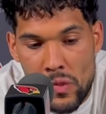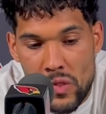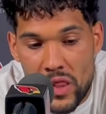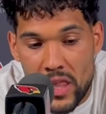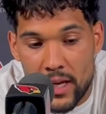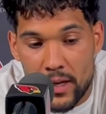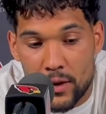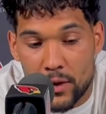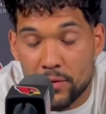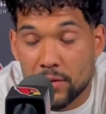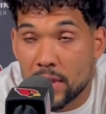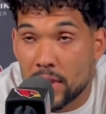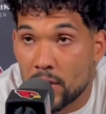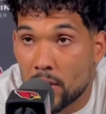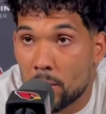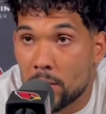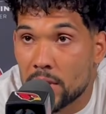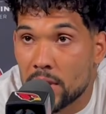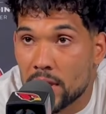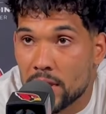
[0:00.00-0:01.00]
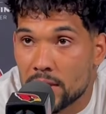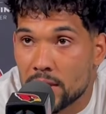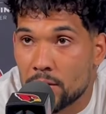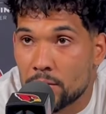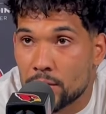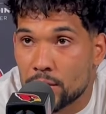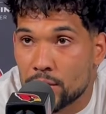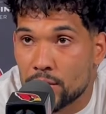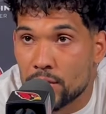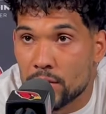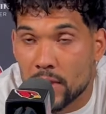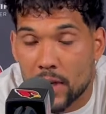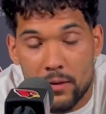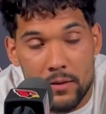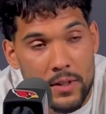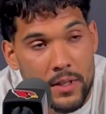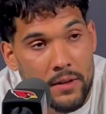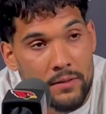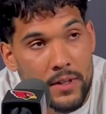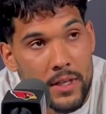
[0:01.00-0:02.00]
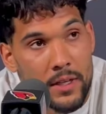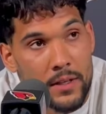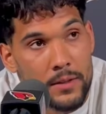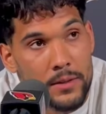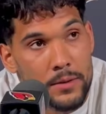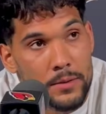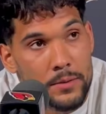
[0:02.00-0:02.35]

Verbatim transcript: yeah, hopefully he opens things up for sure. I would love that.